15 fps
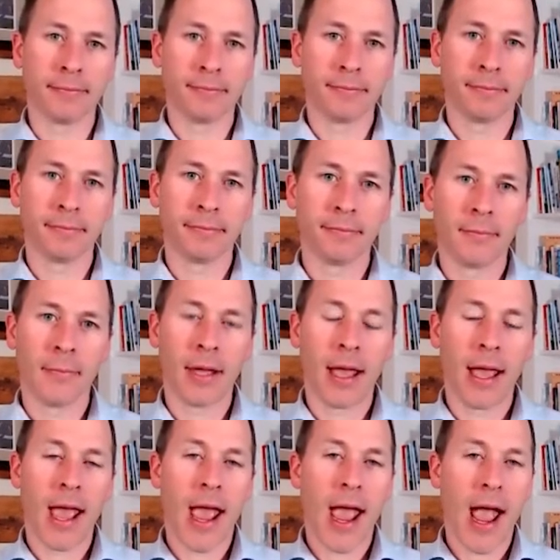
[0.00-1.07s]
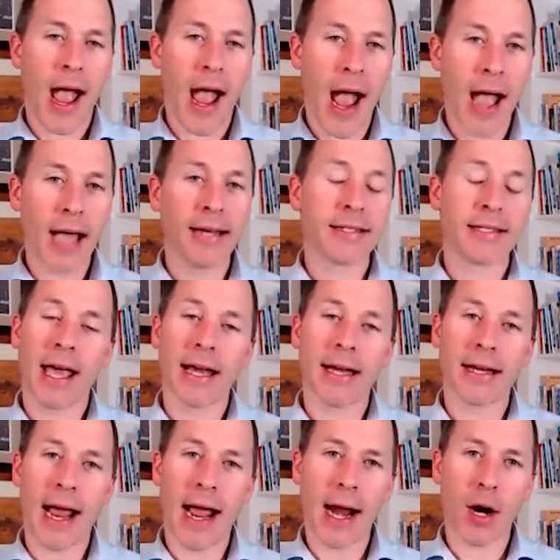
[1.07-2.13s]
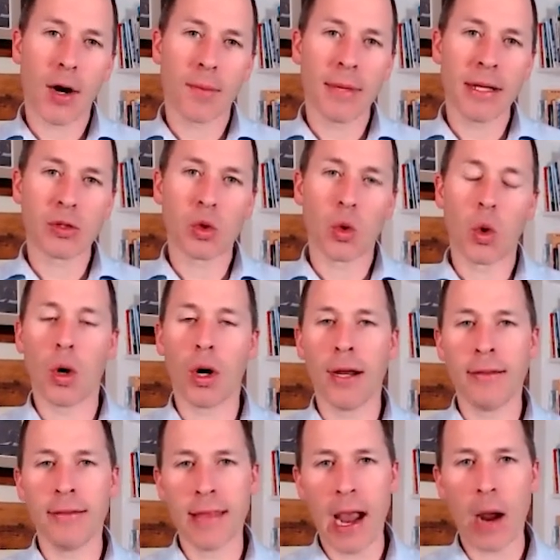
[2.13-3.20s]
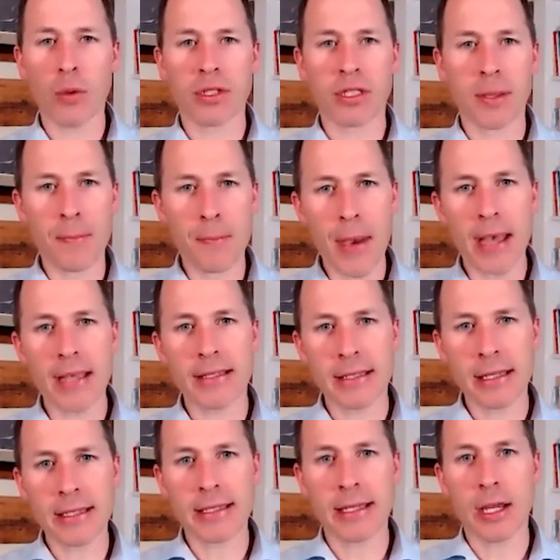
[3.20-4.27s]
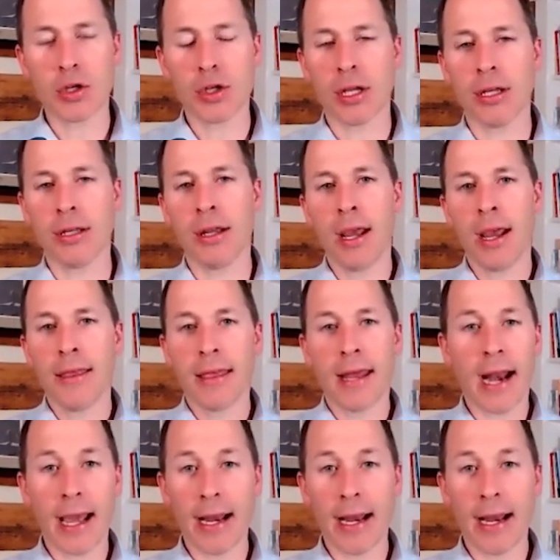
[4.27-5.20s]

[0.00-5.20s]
that is motivated and ready to take action, apply on our website to see if you qualify.